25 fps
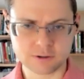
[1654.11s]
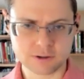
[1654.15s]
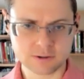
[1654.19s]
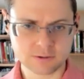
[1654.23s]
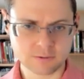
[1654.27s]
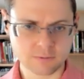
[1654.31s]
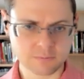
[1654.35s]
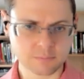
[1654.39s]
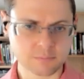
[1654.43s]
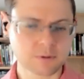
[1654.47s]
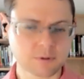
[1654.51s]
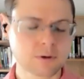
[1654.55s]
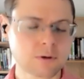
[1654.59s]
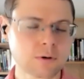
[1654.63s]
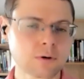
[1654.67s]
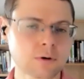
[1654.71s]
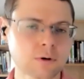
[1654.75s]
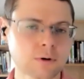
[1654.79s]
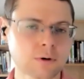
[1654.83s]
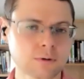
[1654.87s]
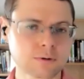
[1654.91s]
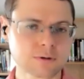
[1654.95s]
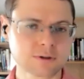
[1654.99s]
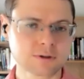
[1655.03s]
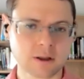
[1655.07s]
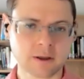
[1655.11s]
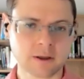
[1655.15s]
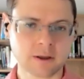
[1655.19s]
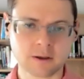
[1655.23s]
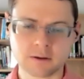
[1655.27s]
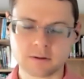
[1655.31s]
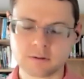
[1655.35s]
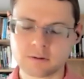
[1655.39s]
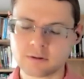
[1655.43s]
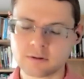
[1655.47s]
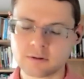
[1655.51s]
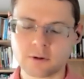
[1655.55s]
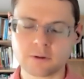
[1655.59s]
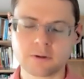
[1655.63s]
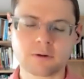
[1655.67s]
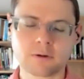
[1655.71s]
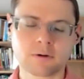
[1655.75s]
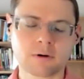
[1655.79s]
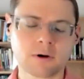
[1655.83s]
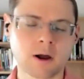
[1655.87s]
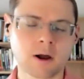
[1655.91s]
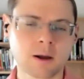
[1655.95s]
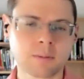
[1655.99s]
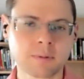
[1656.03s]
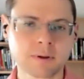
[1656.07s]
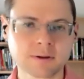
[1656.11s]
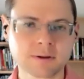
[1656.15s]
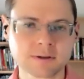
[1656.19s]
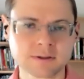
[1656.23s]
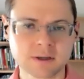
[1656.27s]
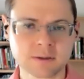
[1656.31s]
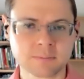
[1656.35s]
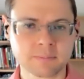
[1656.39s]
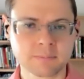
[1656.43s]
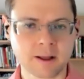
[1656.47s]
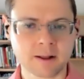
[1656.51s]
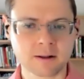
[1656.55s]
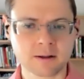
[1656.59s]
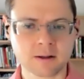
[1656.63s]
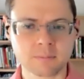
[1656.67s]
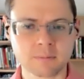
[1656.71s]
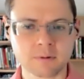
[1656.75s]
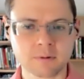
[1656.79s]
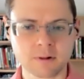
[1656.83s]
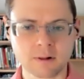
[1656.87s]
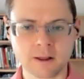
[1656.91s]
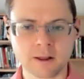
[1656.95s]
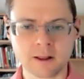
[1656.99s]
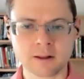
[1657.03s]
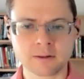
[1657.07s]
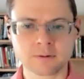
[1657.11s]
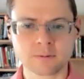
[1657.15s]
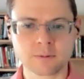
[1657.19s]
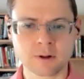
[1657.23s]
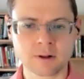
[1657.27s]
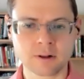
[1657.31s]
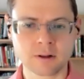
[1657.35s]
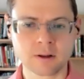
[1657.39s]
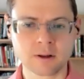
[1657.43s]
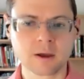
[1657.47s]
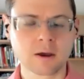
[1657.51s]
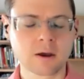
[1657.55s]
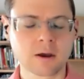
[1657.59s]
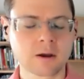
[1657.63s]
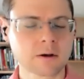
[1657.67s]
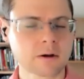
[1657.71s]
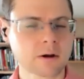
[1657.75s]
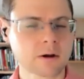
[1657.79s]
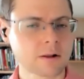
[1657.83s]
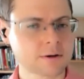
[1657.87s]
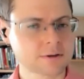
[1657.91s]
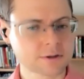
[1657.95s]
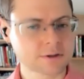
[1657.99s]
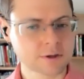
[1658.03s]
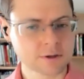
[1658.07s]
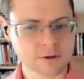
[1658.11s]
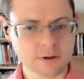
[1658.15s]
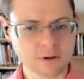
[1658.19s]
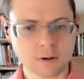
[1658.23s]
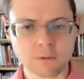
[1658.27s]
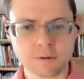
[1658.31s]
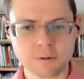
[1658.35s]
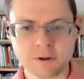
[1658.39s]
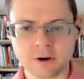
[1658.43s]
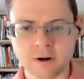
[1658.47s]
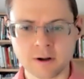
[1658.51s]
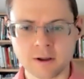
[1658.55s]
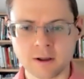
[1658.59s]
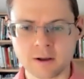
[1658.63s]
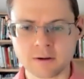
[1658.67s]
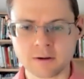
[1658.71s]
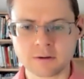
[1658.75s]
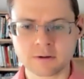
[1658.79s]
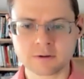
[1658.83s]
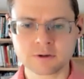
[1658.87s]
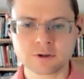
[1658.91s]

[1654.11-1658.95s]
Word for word: So gurus like Tony Robbins and Malcolm Gladwell tell us to go with our gut,